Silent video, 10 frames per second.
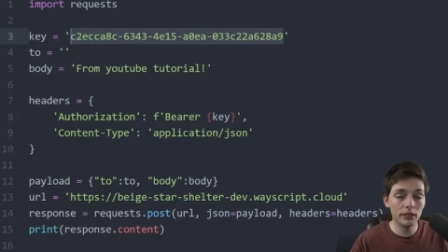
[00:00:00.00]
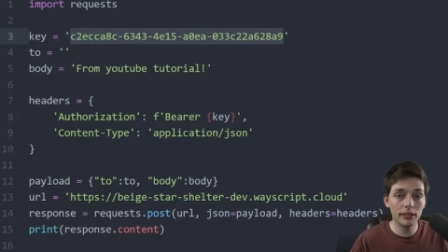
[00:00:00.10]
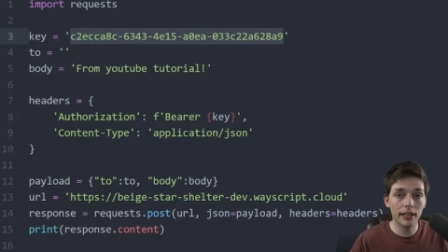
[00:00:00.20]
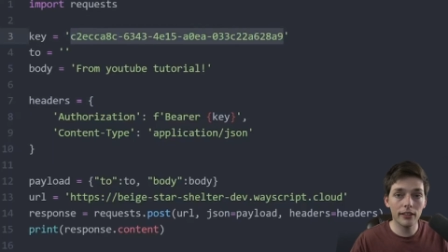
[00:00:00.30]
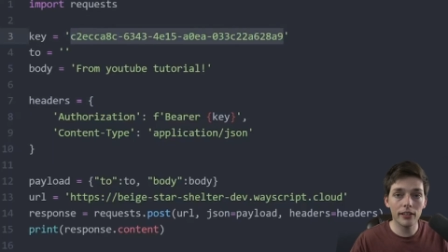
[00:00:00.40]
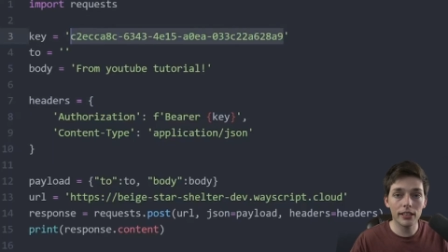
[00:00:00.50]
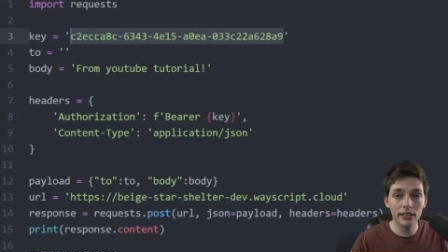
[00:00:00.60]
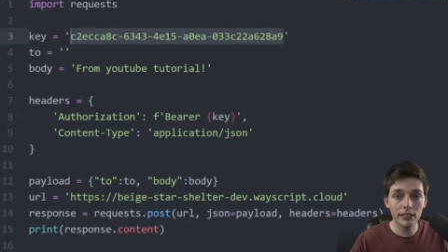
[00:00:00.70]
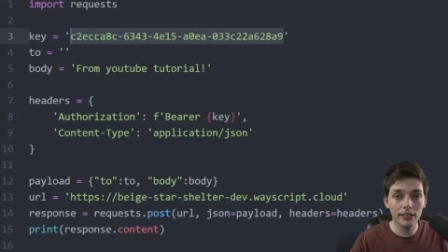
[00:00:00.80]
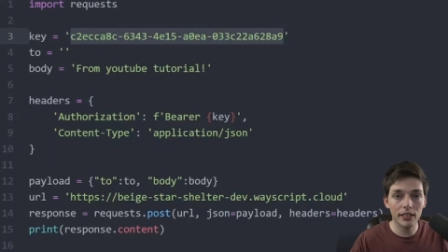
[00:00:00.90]
There
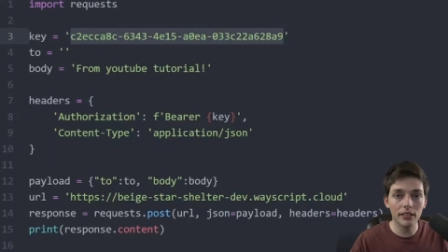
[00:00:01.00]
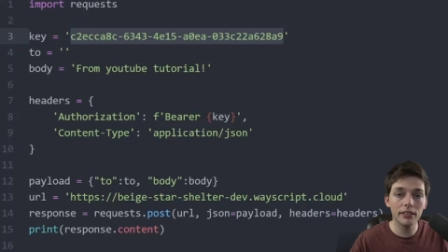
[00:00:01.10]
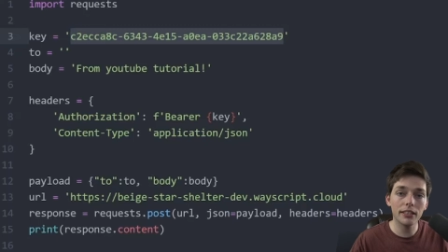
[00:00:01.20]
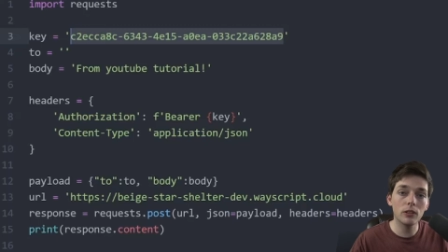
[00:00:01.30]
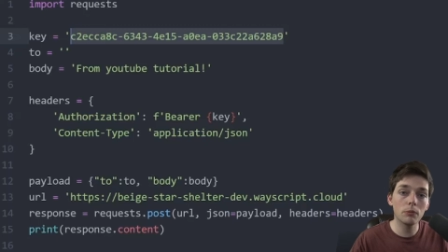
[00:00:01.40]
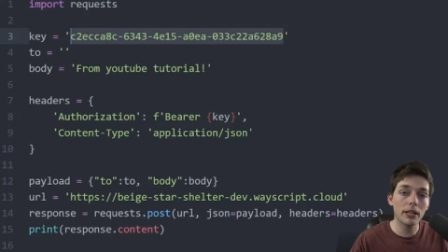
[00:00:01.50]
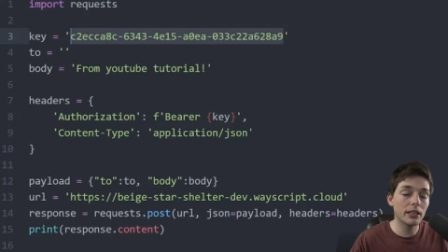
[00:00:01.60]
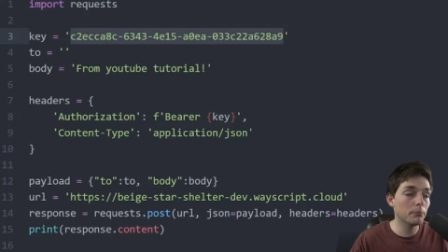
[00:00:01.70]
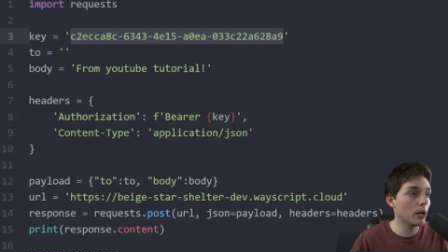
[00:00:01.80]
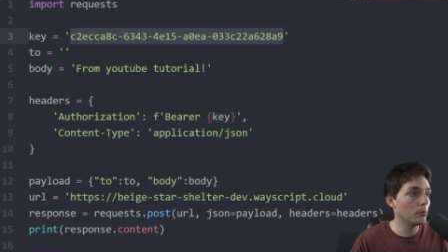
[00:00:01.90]
is a setting that you can make
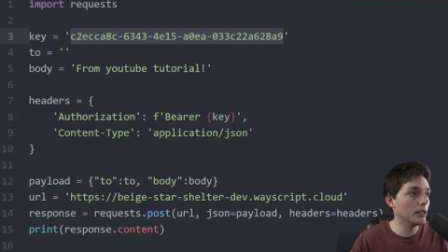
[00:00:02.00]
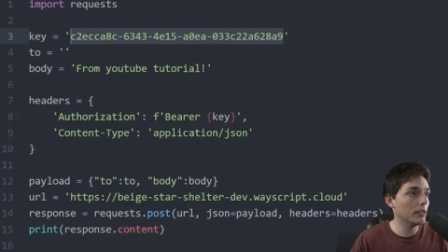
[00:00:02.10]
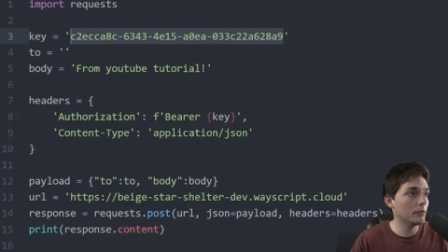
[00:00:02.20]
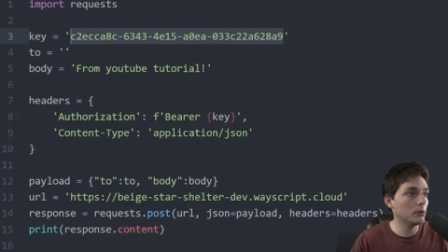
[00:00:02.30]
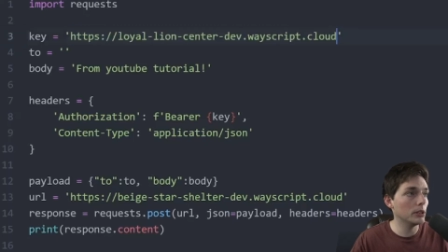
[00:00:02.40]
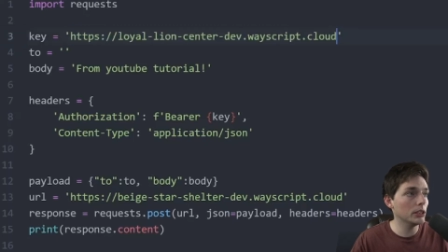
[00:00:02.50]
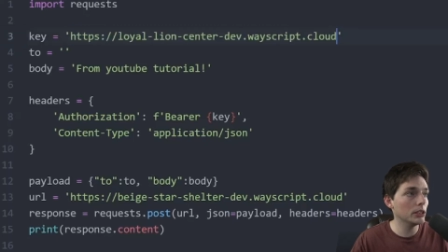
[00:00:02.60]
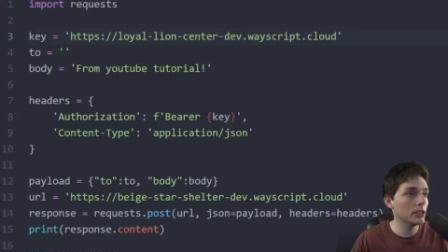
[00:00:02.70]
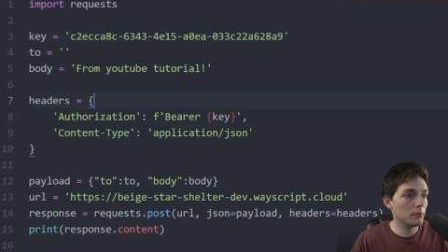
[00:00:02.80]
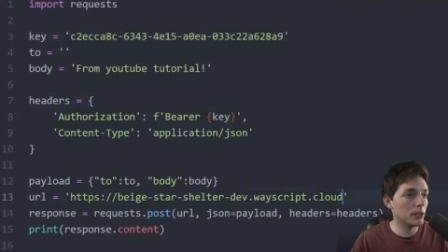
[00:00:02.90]
them public if you
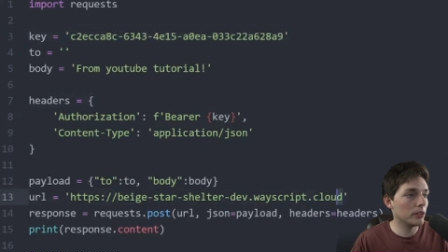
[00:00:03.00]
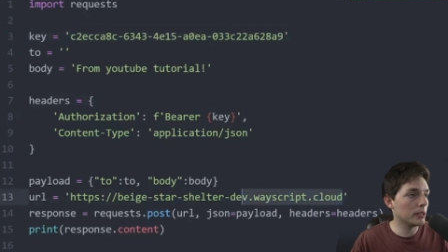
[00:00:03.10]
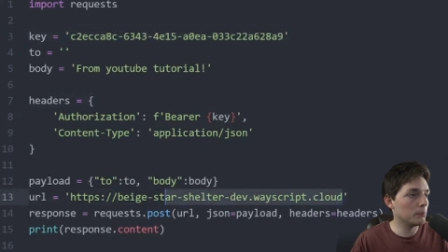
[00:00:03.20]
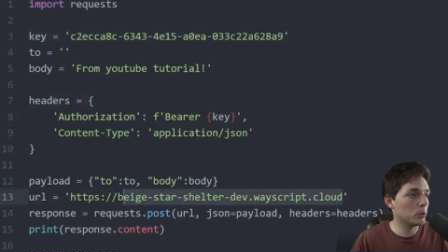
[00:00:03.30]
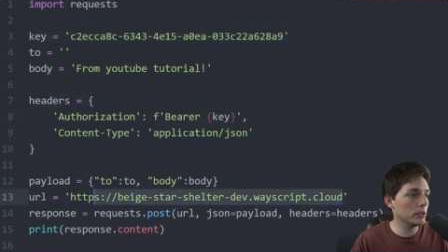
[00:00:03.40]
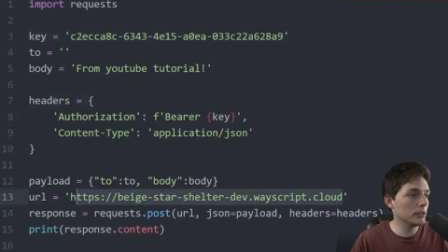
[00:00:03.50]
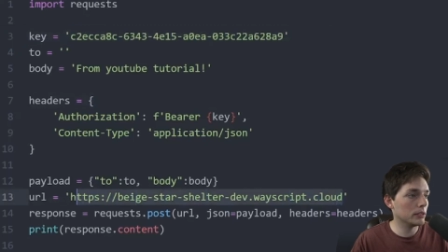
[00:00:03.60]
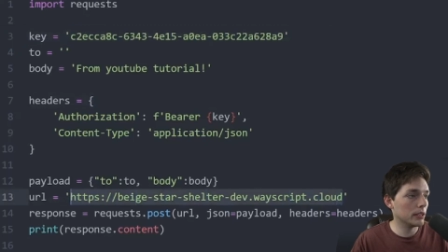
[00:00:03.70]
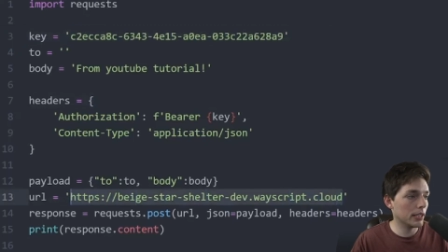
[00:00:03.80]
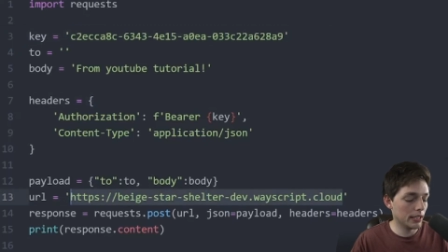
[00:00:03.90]
wish, but our endpoint
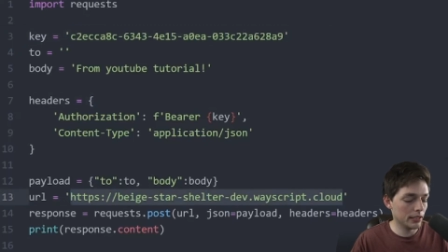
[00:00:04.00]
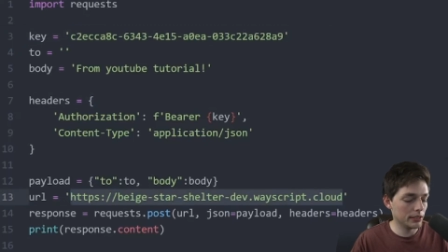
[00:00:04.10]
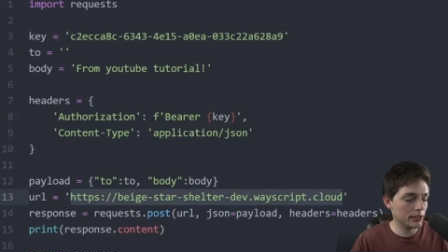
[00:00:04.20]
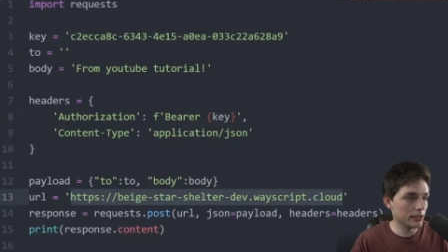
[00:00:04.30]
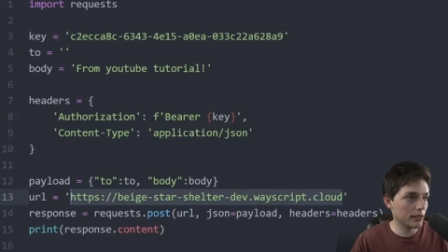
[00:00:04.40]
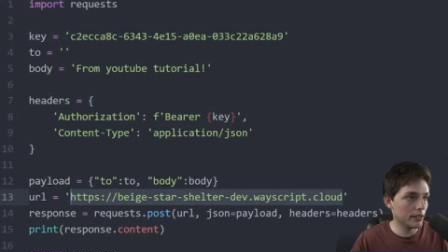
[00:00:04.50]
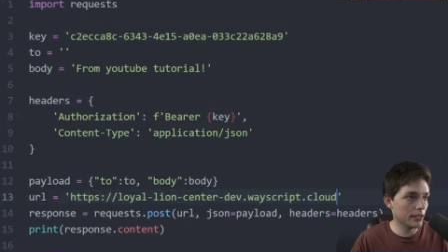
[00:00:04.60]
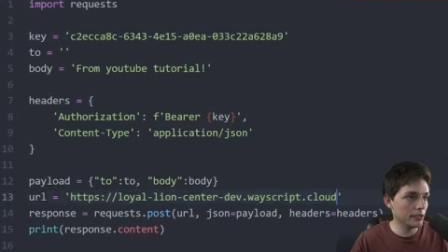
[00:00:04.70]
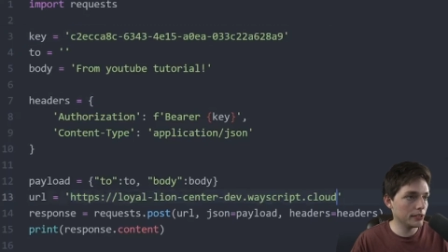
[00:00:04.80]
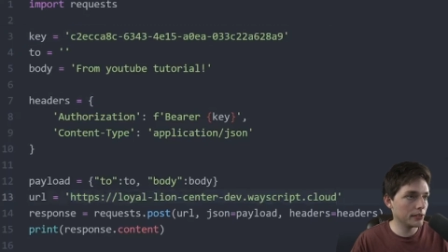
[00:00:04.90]
is
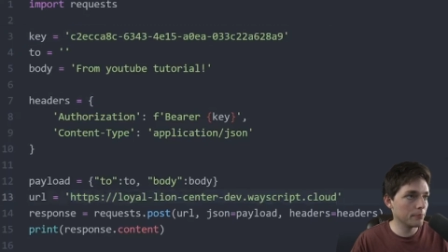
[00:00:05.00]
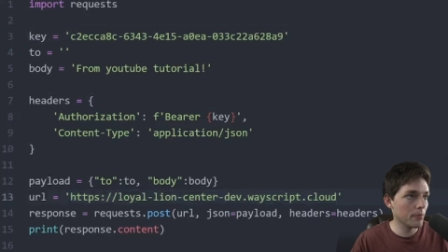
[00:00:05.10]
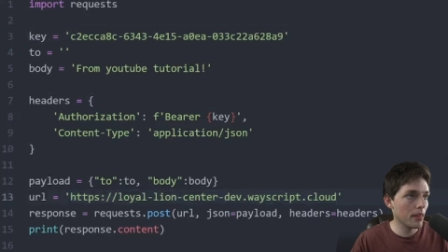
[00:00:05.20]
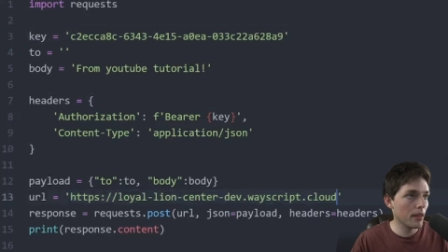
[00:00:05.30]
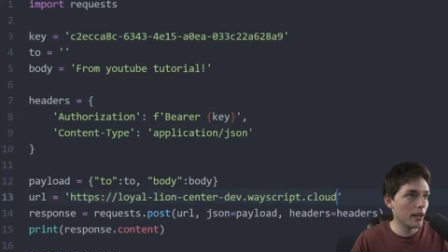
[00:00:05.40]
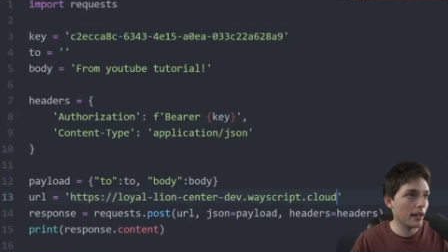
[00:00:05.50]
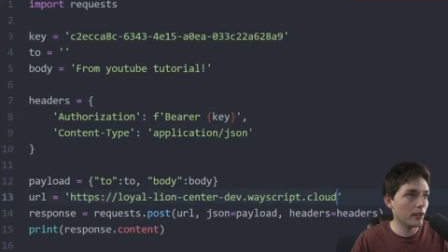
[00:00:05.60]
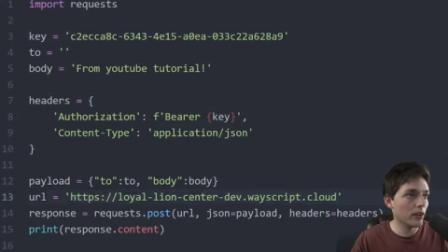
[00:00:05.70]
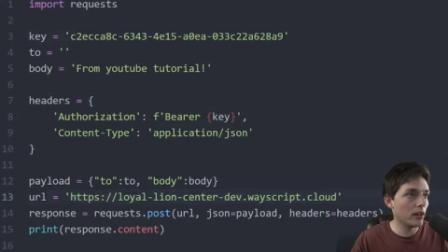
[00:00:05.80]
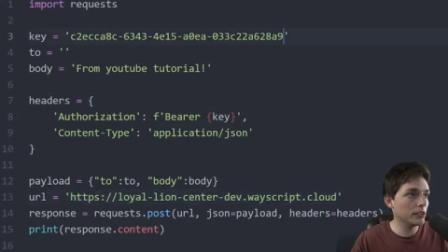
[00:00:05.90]
this, and
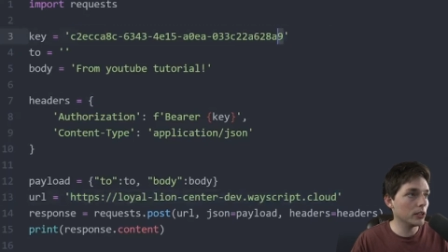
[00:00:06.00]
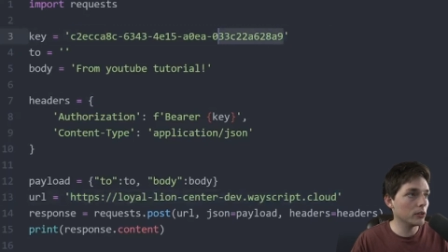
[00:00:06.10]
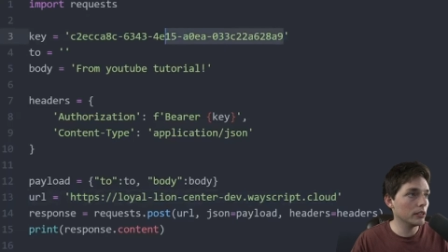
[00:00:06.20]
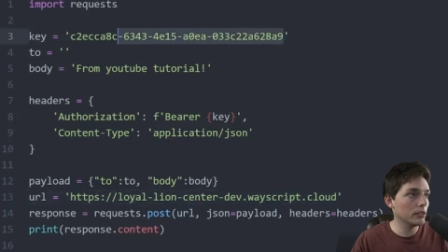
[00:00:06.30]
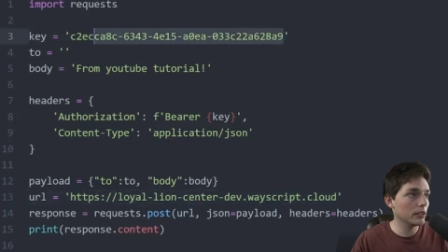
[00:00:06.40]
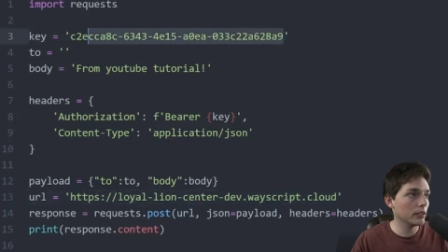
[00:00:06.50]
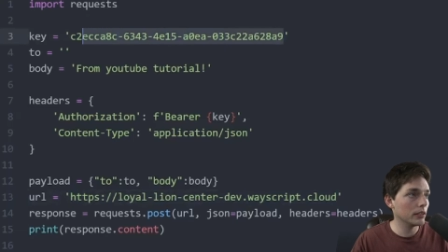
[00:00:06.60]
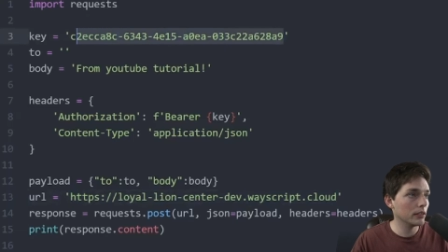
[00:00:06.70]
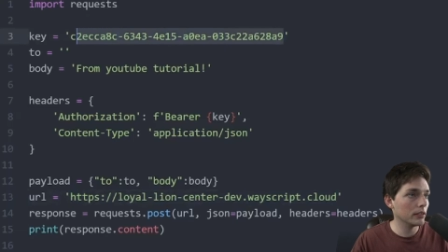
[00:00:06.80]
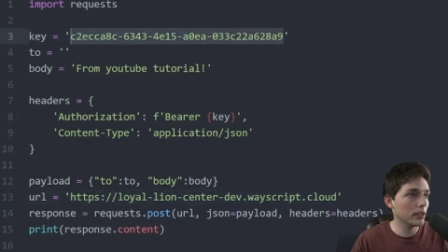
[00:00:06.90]
our auth token
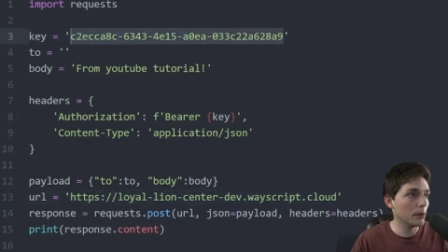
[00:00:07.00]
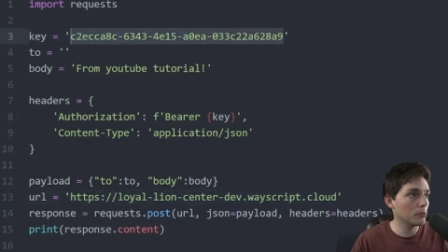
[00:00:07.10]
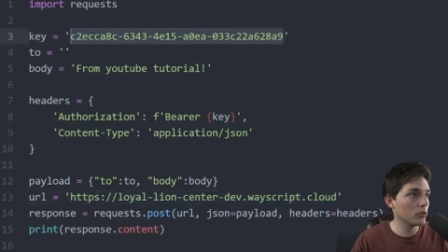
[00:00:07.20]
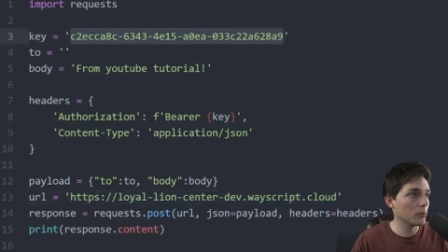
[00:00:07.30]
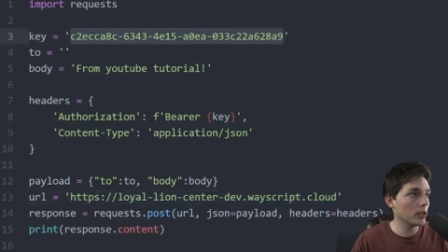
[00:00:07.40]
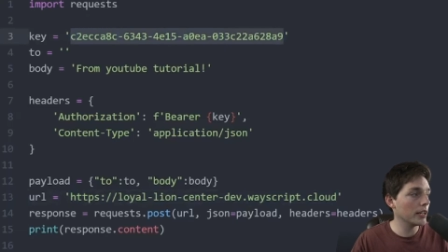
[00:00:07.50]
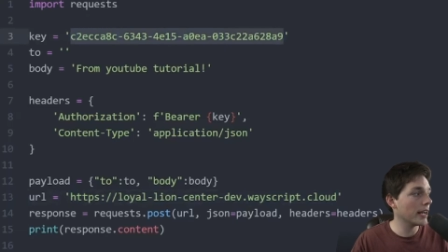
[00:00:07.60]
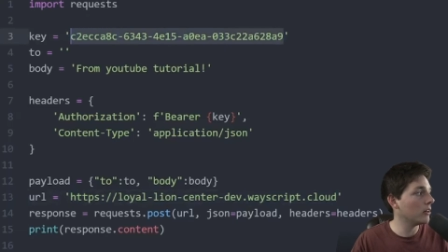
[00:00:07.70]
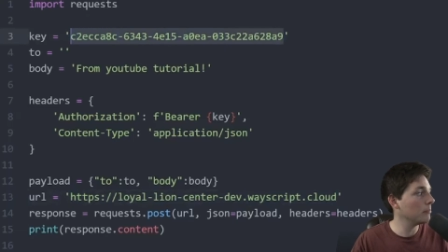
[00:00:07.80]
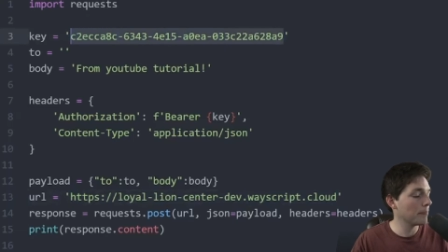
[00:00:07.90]
comes from our
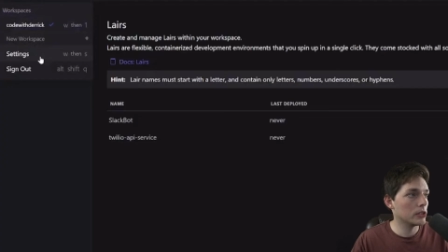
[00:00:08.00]
account.